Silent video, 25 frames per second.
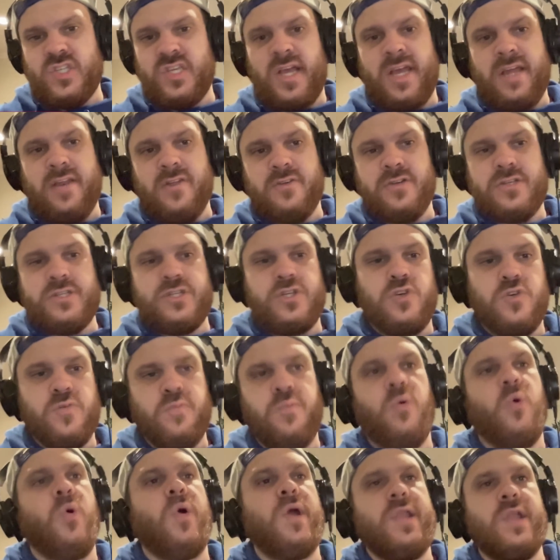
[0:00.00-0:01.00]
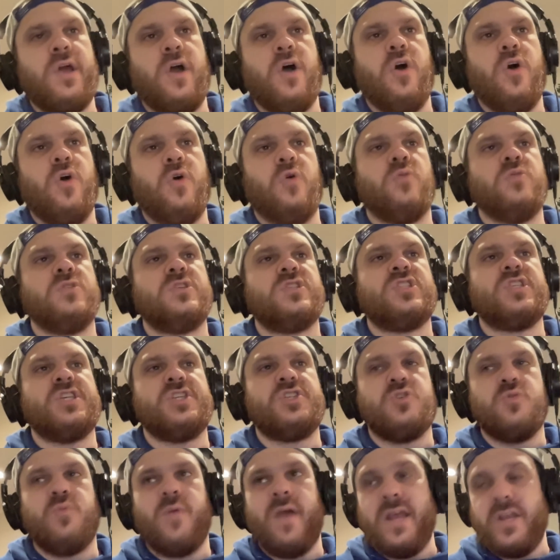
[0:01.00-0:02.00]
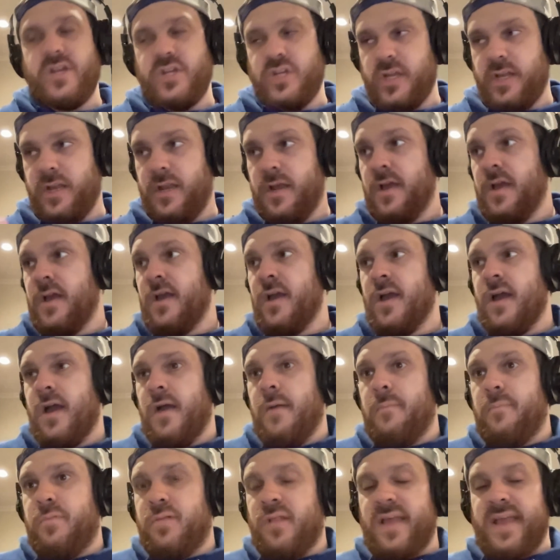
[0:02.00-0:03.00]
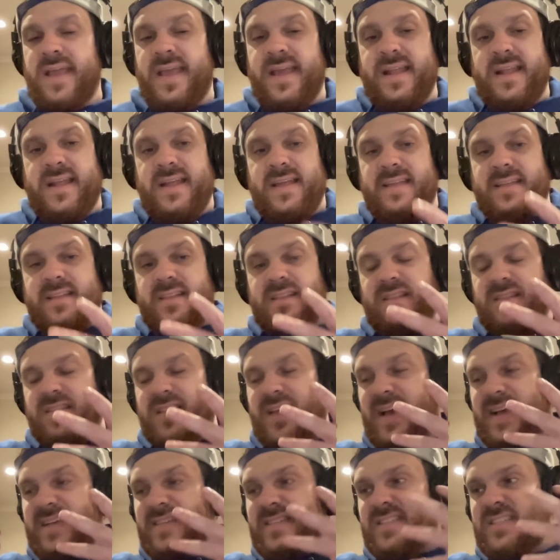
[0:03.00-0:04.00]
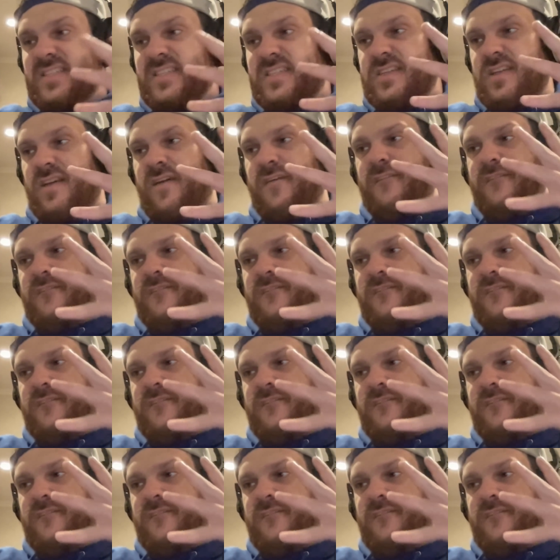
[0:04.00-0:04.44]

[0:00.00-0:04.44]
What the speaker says: Seider 2.0 situation, playing in a less,